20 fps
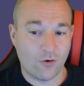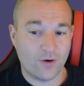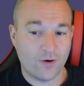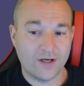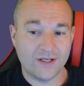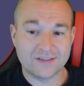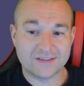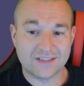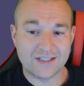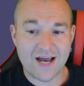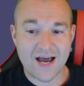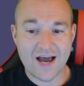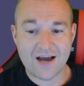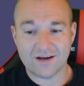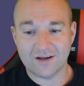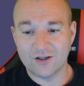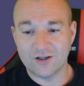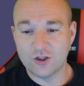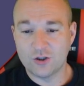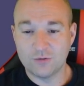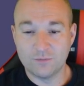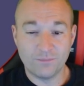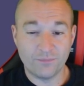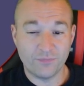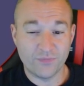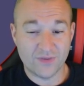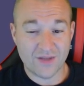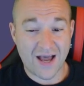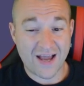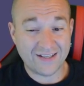It's not
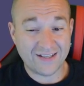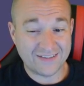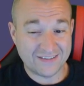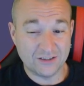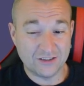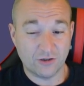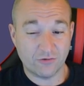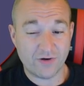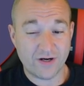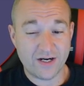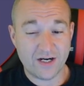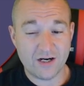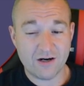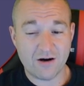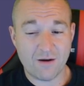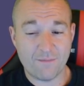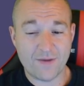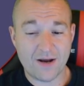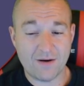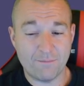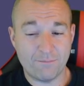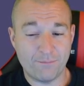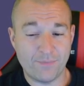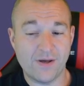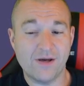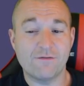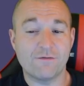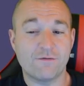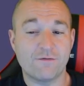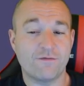ideal right here. I'm not a
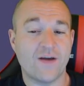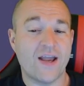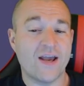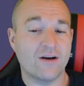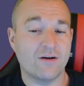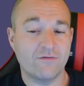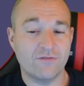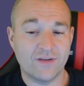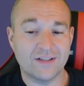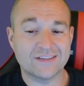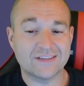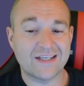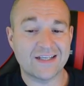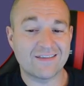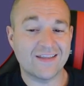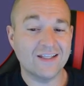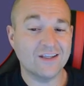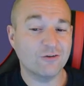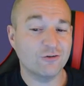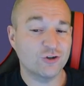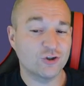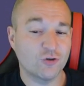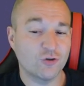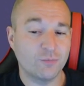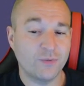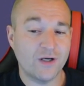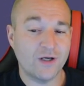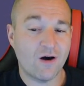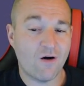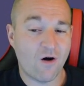big fan of this. I think there should
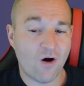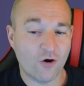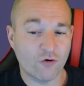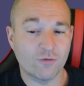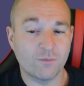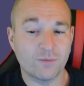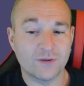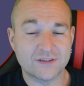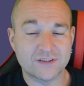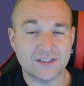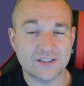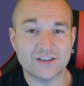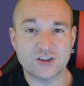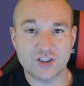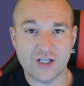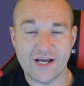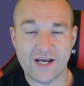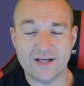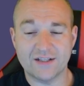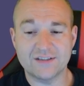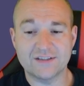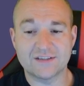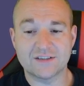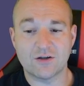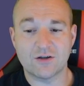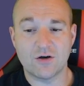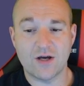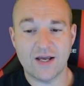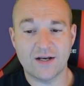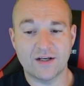be 100% chance,
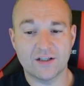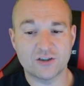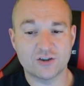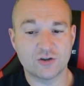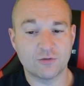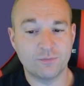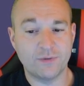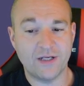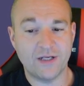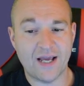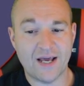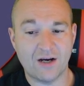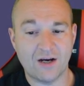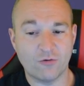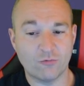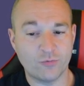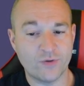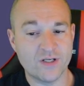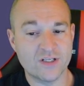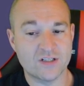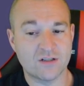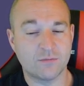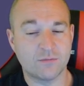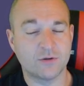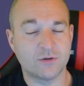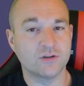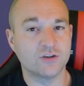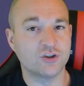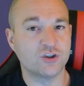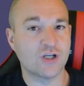and it should be at a
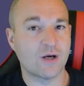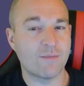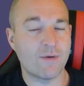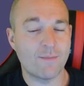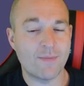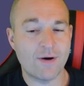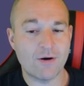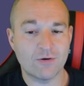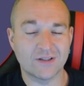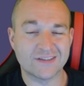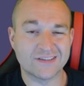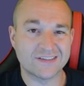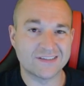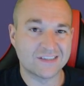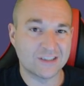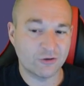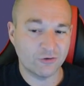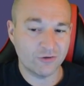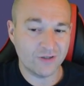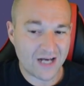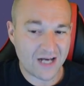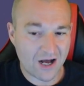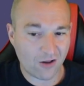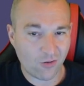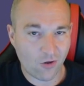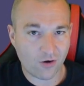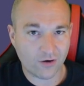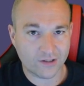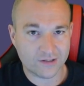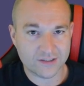reasonable gem amount considering how
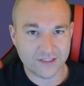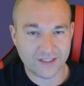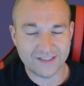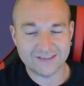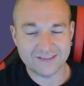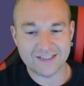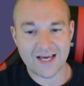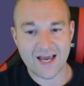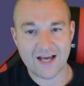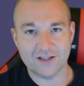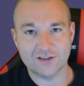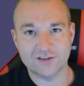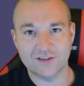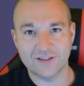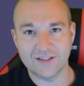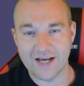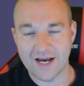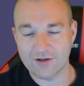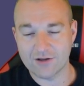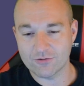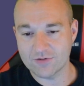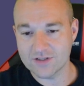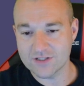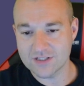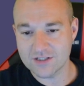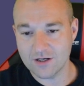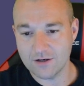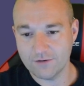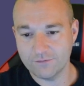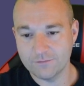long it takes to actually gather this
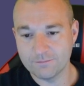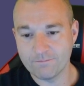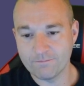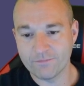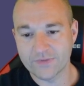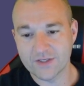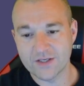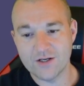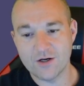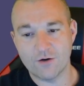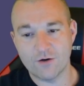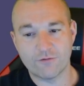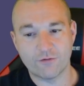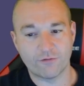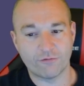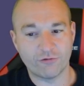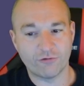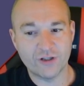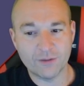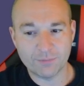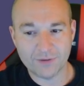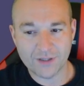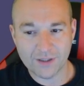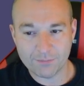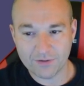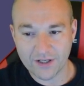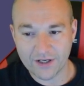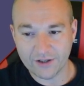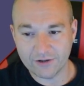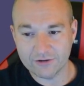stuff. You know, for free-to-play
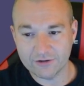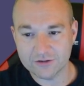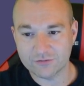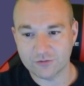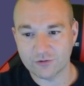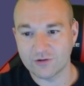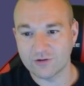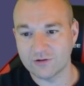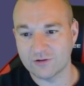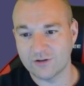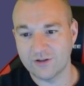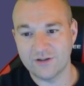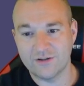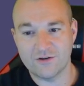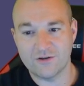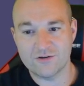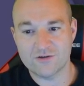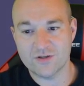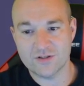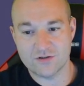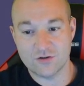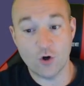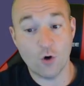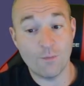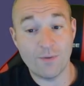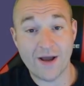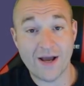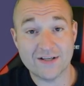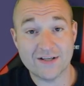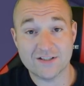players, there's just no
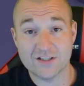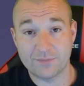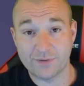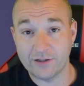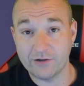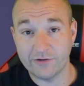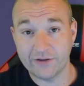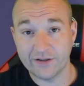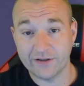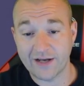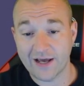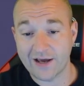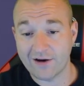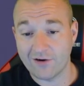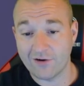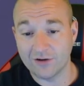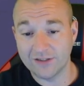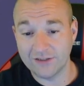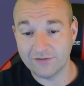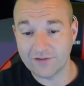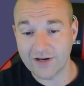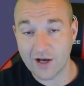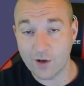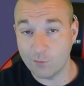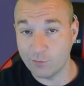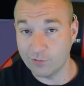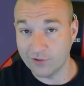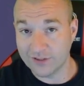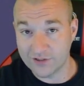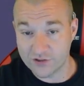passes period at all to even
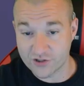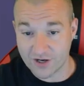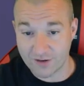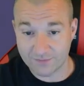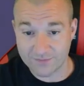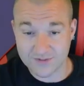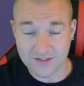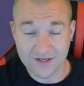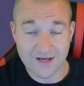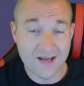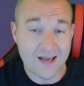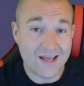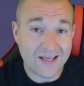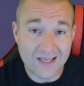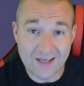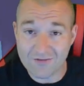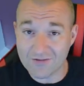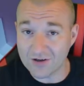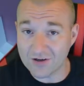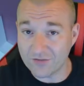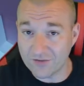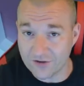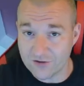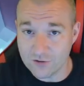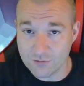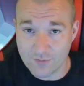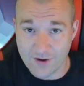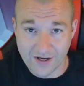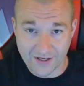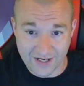help with the gems, even if you
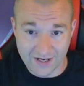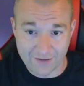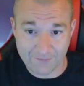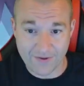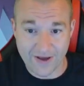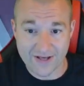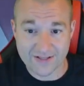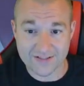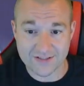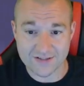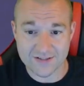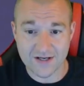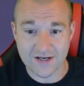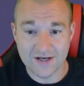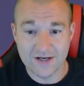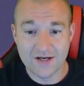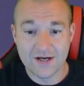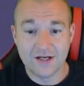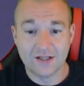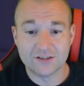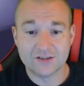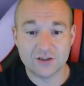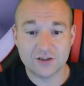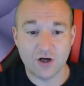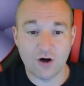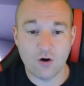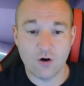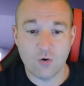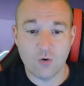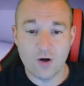do buy game passes.
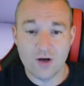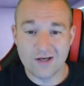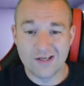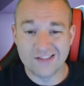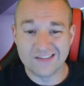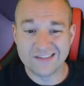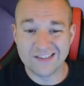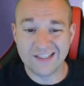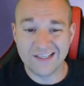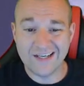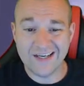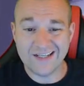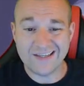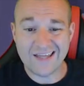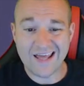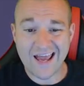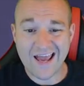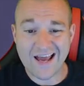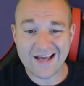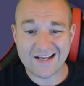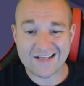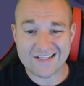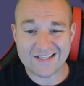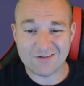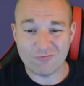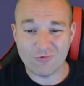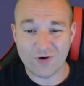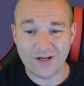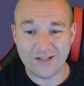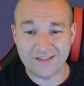So to get that
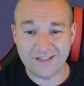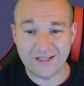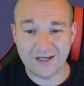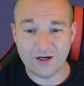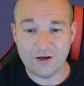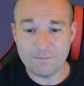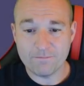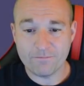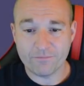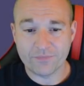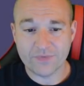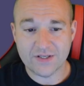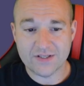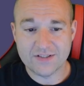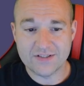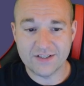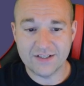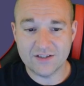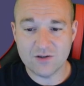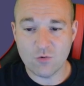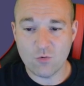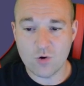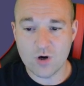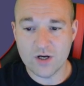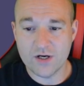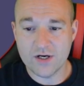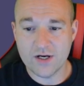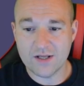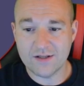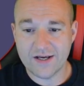right there, to get the
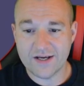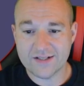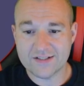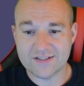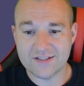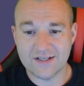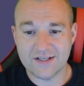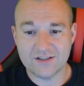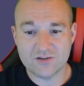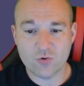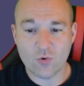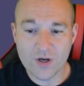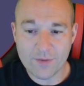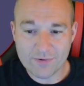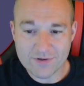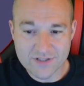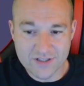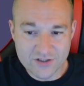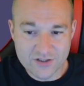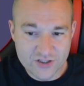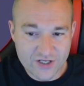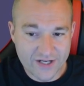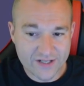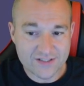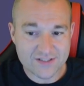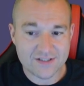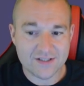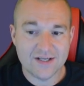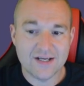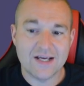one that's a 20%
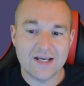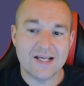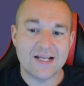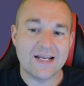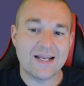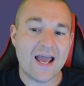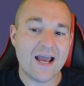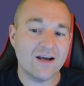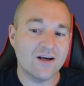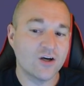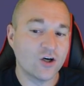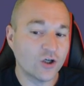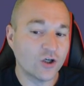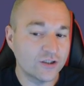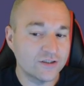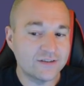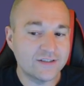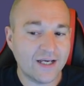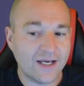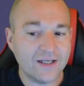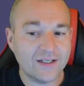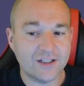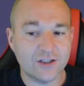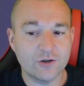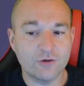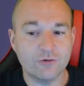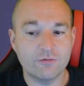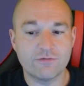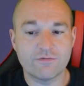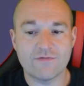chance, that could take
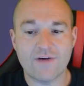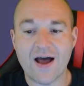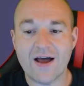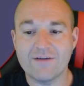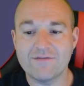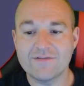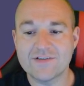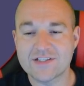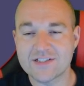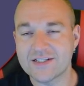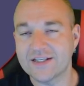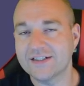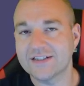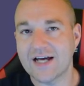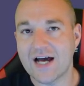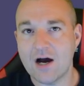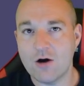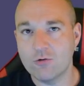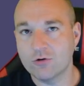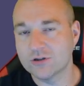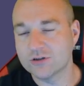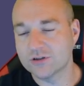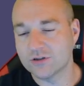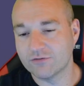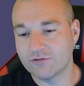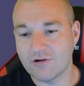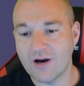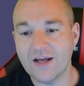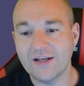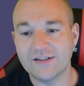you 5-6 hours
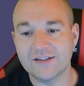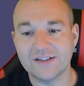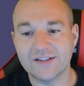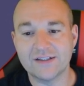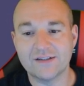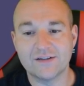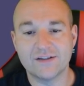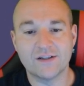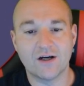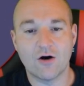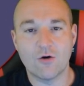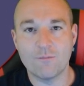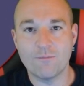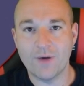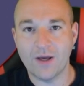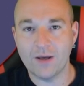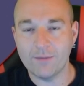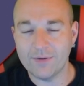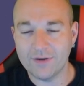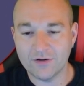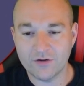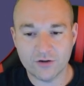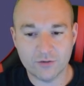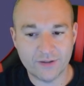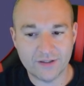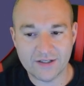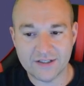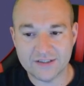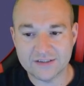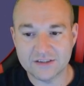of grinding, you know, maybe a little
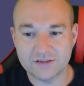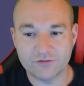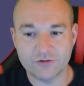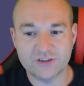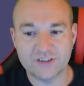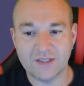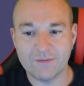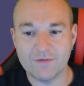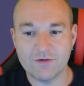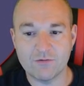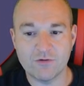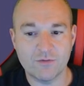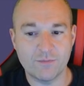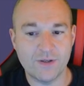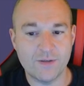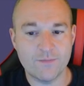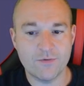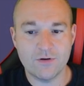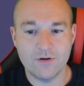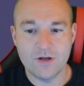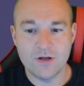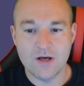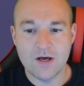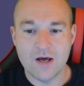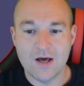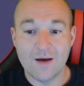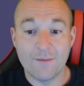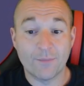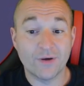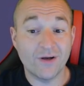bit less if you're teaming with people.
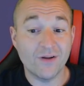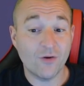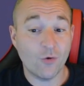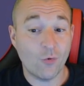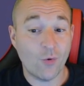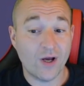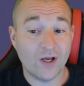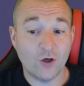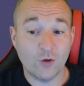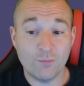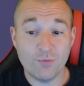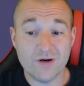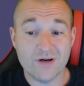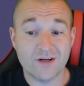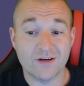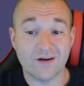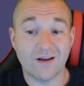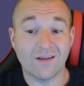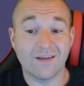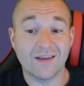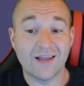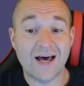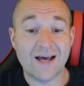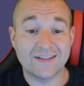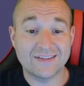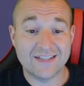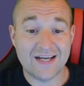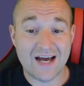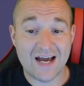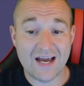But either way, you're putting in a lot
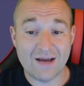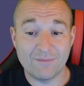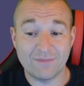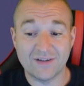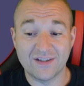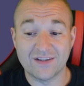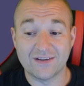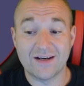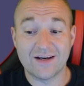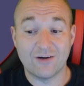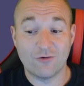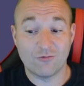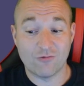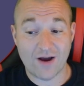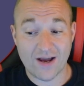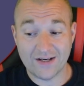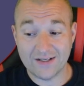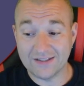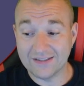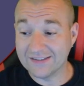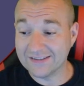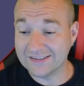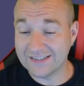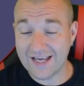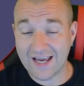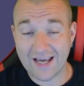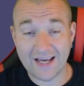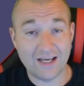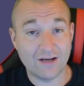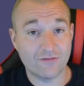of time grinding this
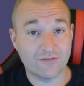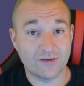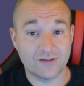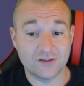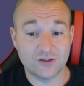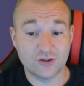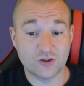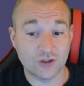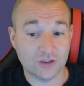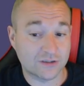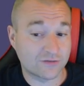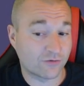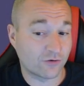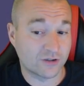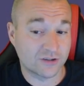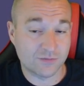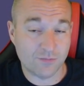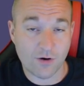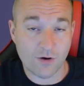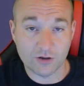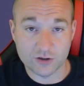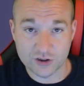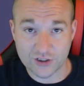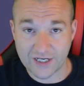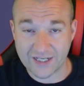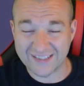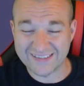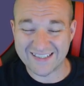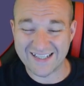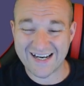cave just for a small
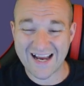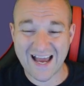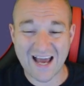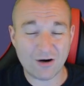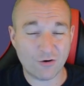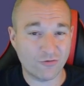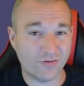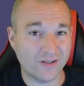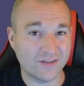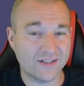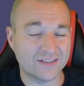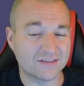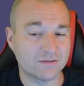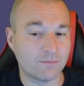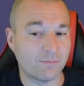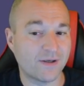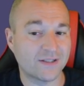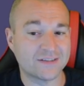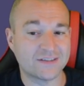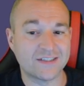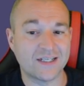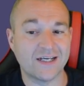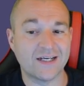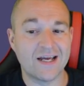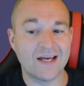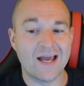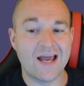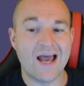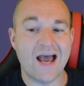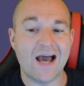chance. And I don't think that's the best thing.
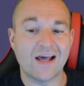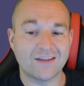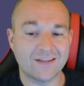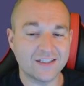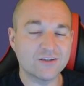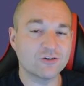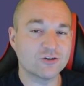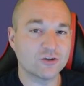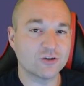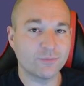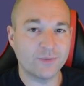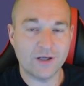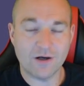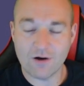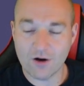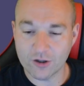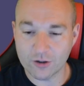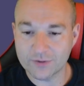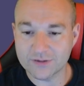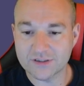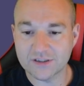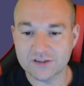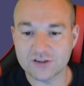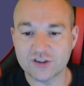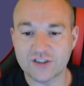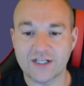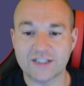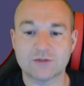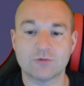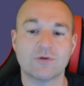I think there should be 100%
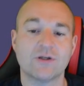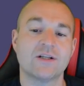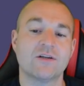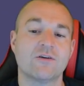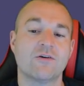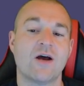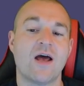chance one in there.